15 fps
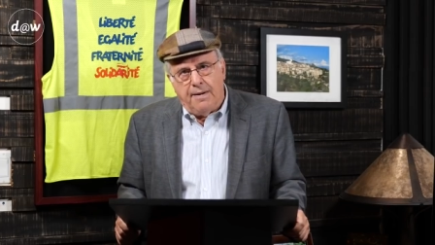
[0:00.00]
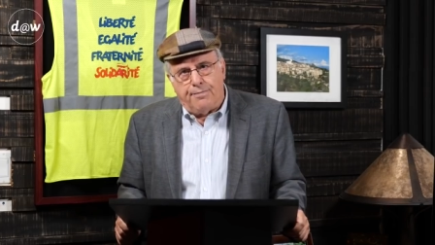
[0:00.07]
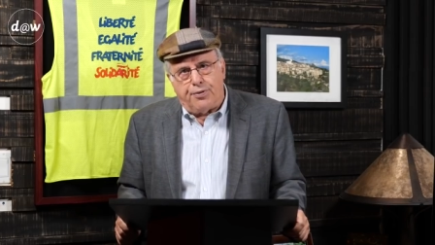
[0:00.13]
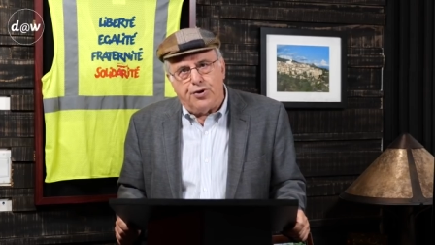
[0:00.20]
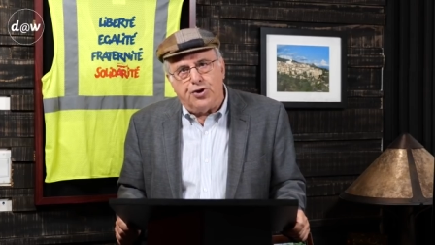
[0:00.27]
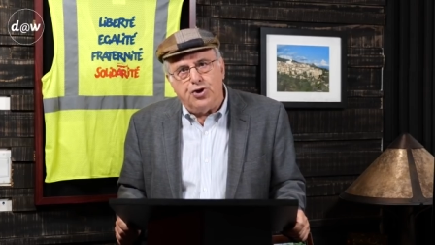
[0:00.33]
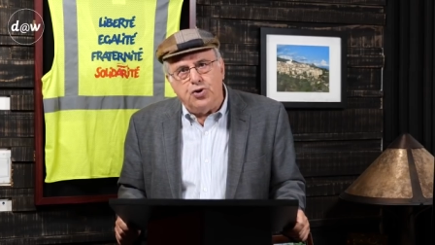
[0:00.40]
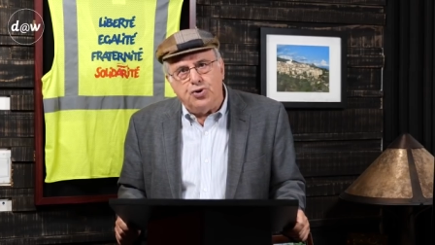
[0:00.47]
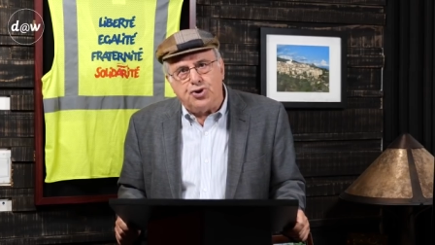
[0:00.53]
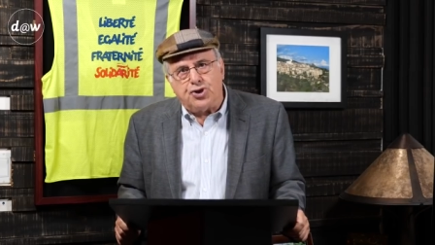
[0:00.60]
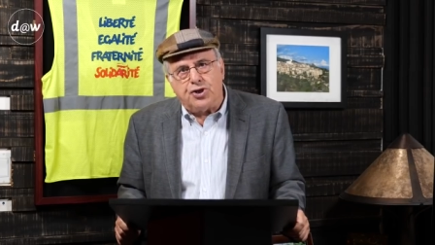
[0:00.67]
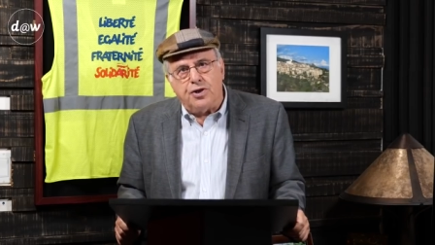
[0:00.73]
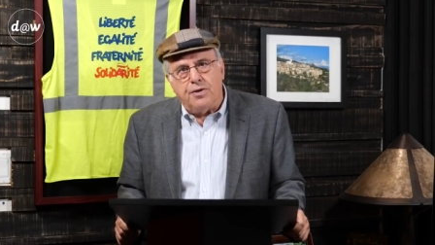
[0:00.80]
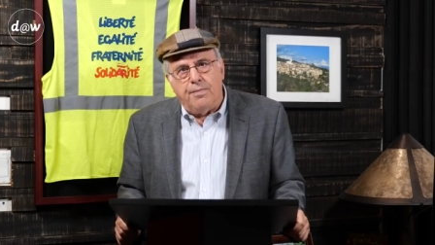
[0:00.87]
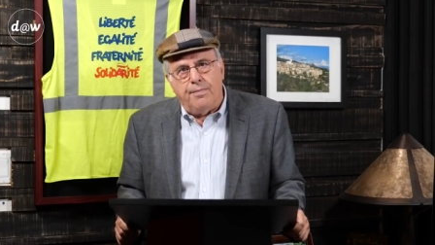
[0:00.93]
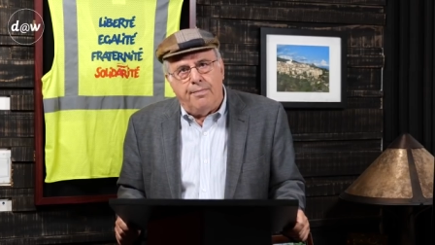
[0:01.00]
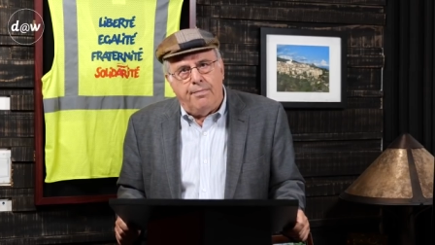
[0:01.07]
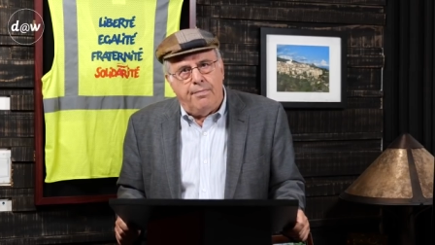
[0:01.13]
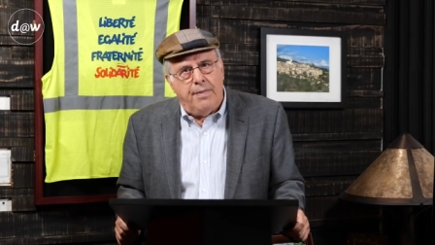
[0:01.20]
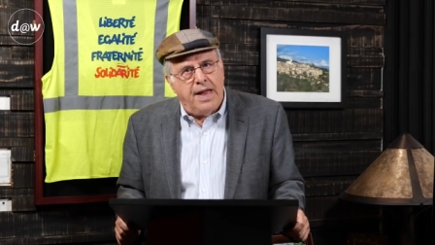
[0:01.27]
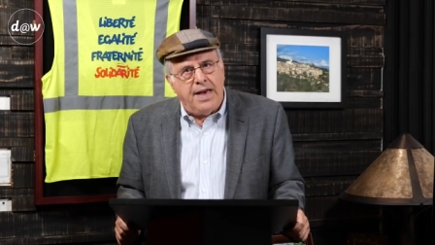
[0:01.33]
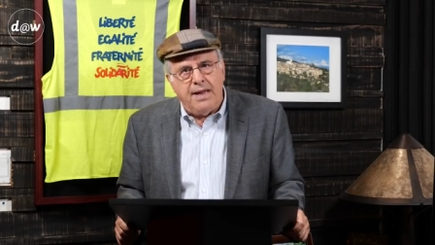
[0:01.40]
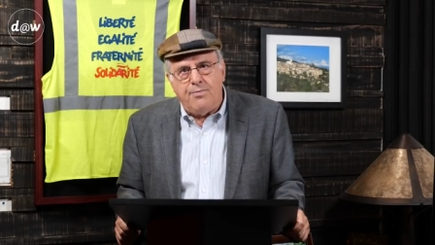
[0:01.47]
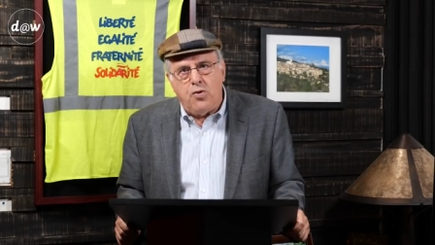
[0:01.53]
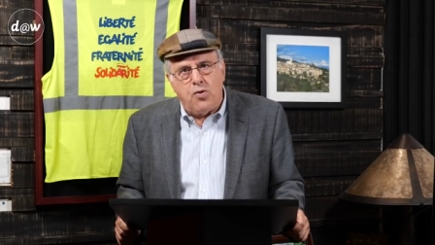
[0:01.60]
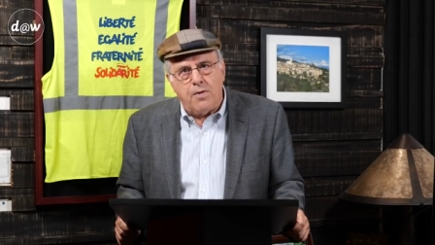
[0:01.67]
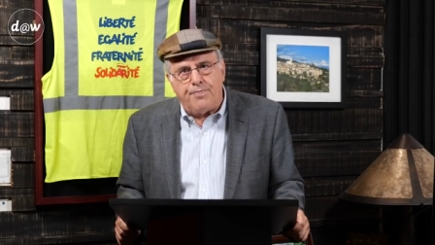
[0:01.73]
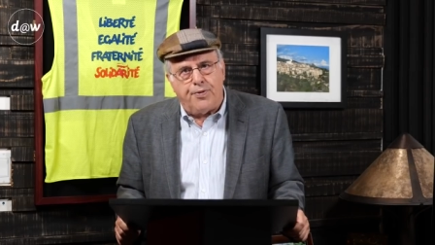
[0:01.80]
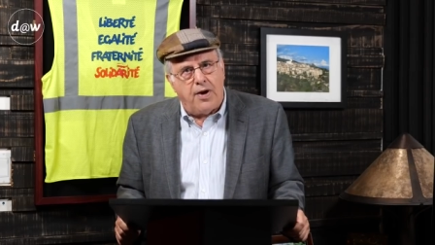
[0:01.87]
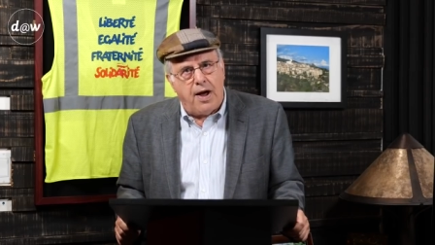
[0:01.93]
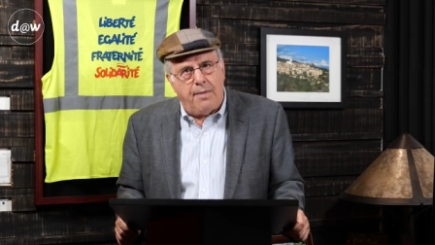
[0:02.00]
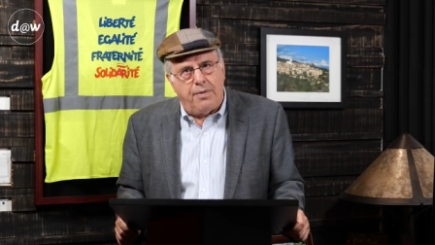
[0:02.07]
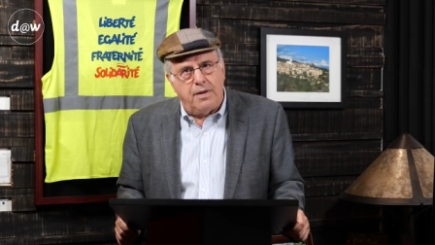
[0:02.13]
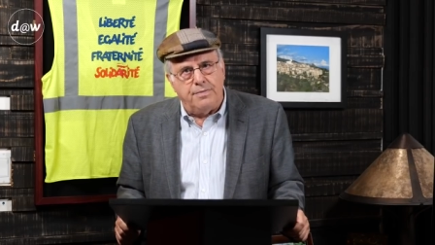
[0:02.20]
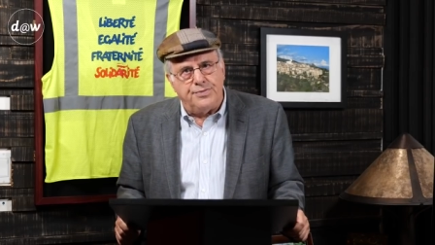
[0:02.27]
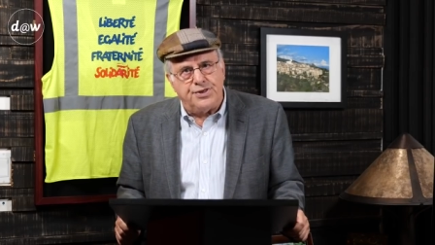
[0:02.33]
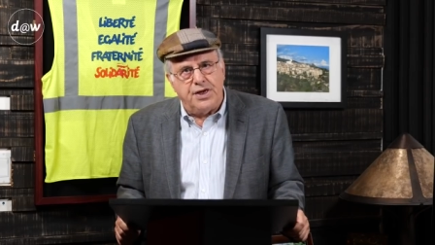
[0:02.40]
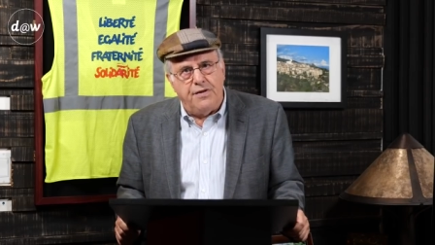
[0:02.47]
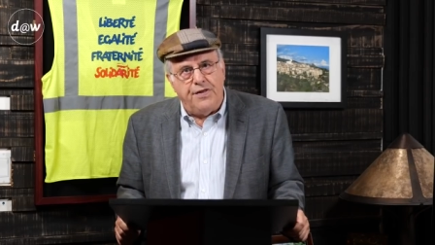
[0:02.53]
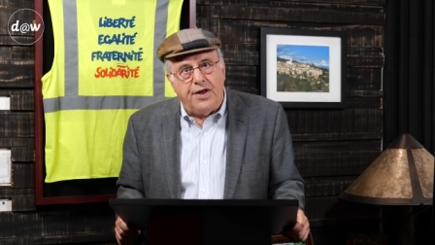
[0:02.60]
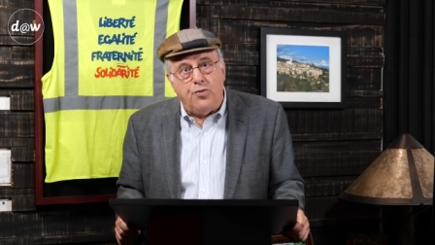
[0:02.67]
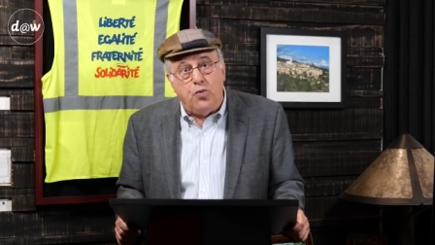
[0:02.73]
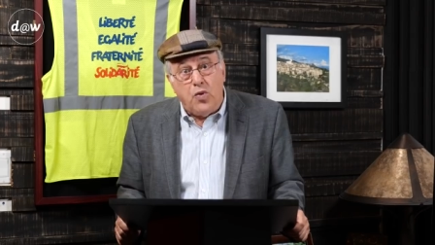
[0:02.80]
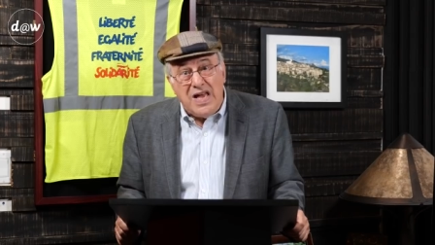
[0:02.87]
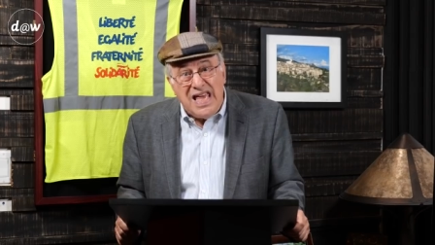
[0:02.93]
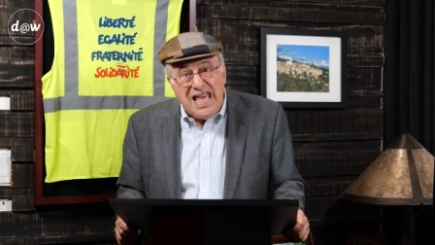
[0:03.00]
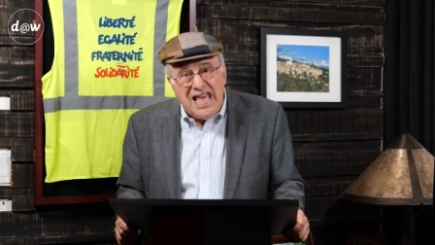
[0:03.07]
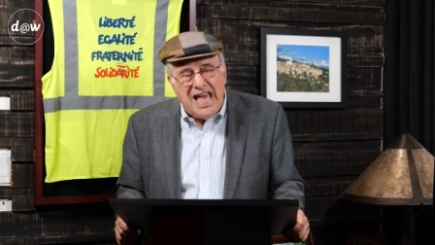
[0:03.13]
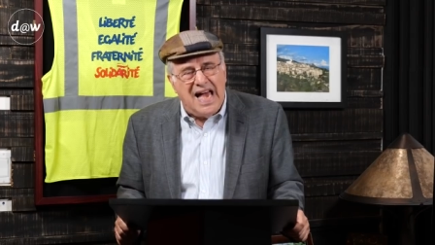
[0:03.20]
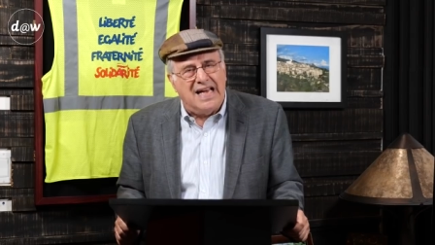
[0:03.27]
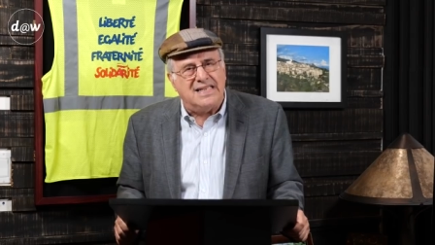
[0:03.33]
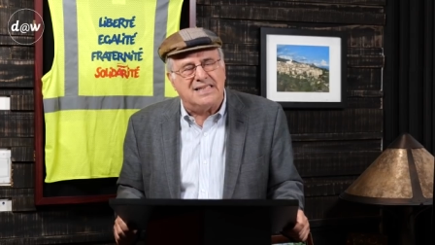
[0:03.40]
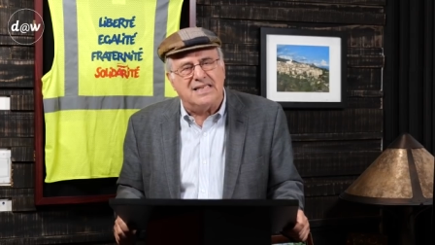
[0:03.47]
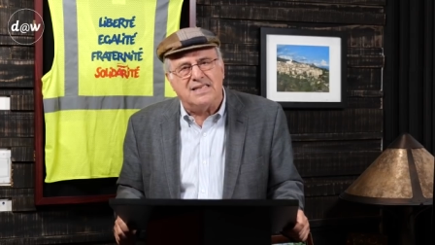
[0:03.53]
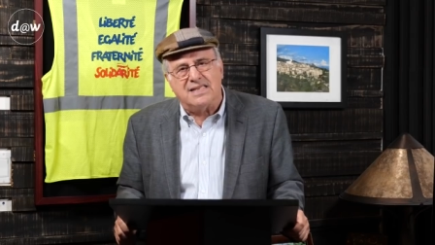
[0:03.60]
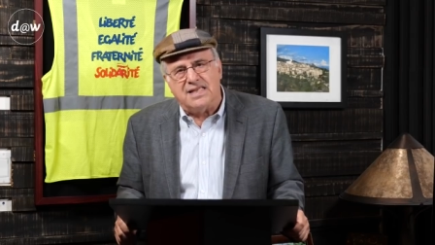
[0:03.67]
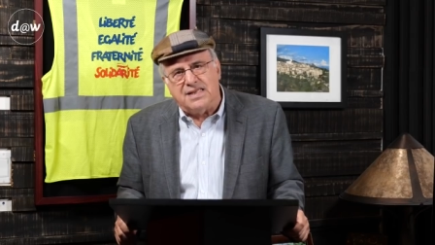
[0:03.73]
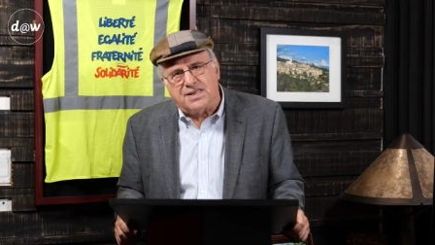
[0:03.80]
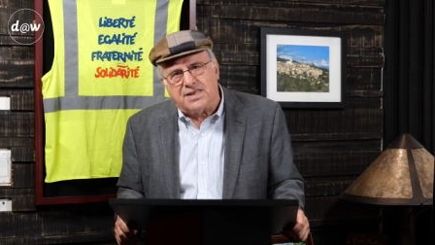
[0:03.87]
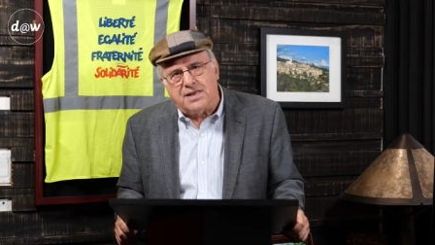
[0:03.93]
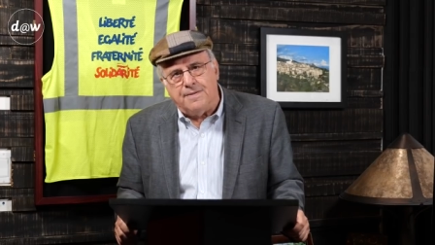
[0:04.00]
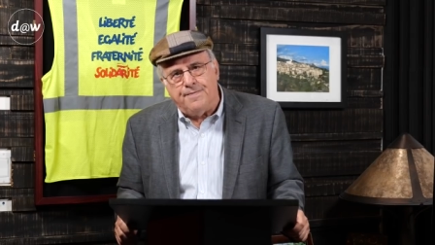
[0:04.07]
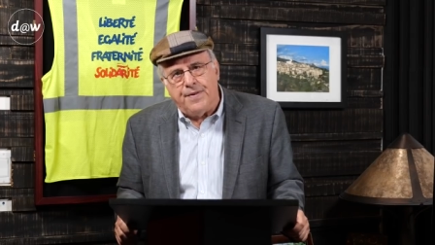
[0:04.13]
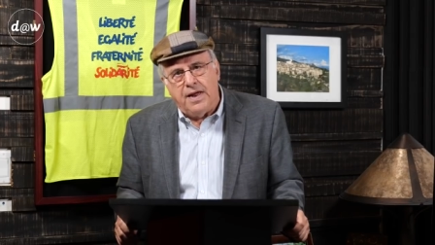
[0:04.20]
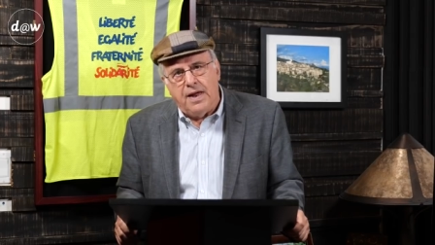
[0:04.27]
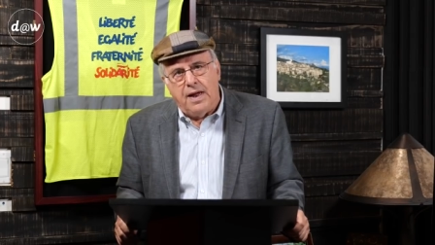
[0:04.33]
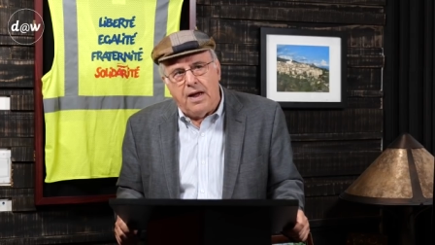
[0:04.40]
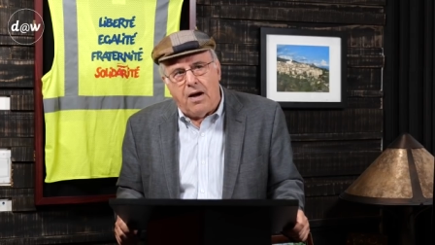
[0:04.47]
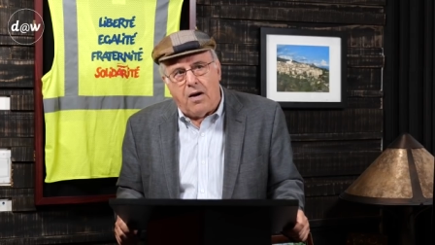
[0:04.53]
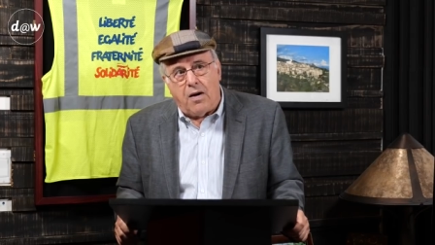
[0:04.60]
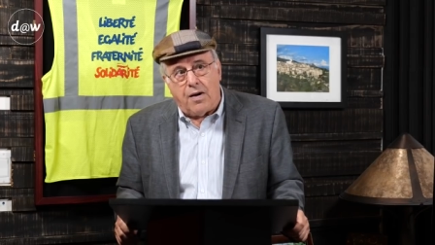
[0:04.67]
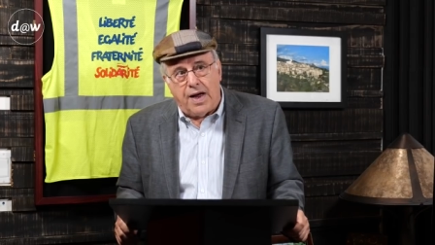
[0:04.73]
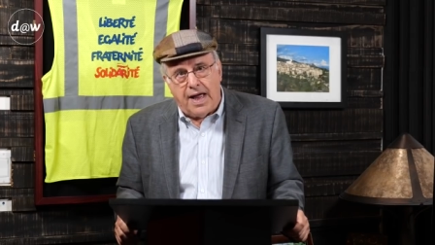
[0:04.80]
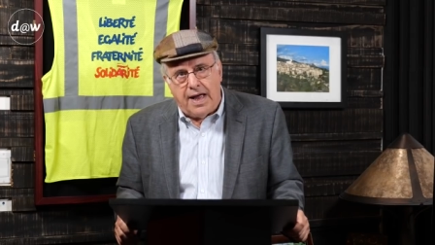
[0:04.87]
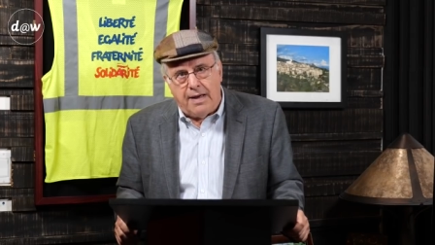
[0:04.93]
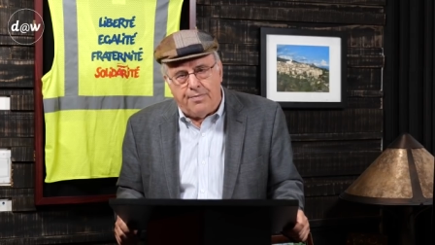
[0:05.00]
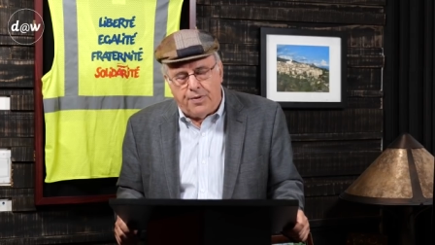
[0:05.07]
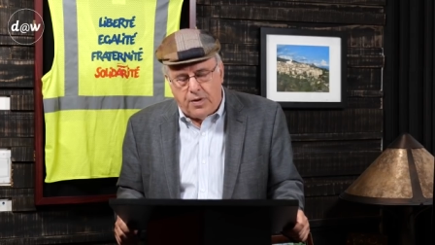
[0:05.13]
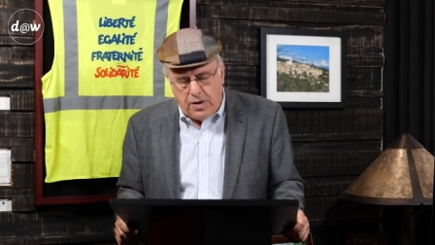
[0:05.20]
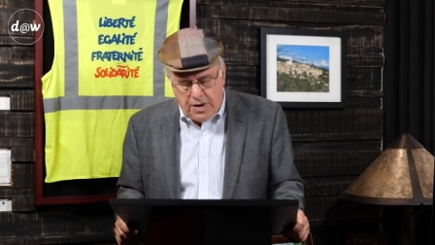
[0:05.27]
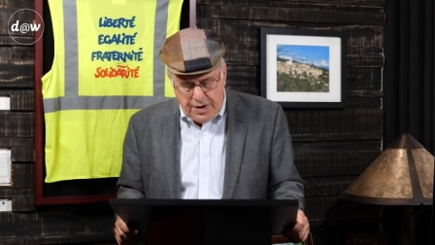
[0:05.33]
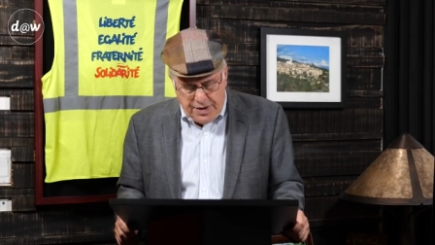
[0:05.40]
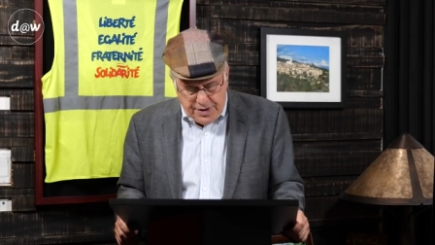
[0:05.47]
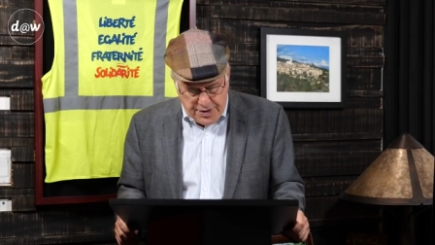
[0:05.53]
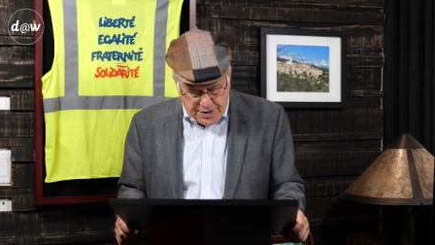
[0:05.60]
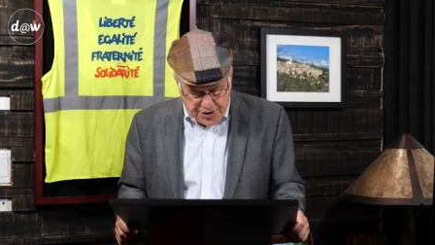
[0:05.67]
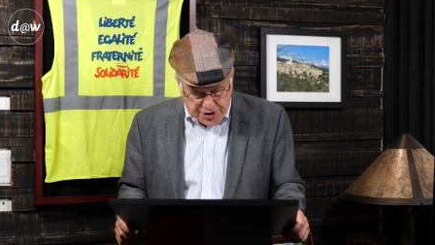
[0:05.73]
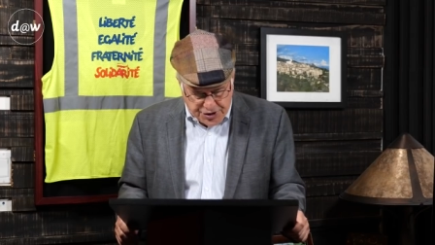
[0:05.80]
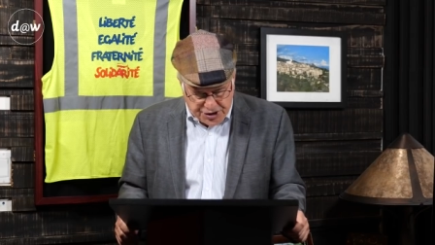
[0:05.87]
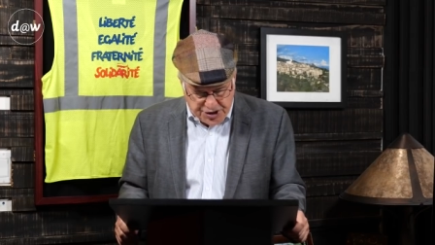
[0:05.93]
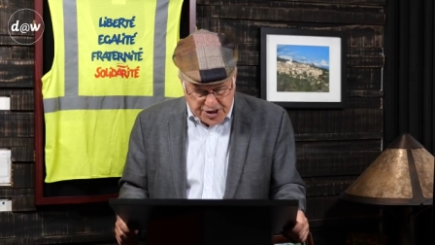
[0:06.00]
produced many more problems than we as a system are able to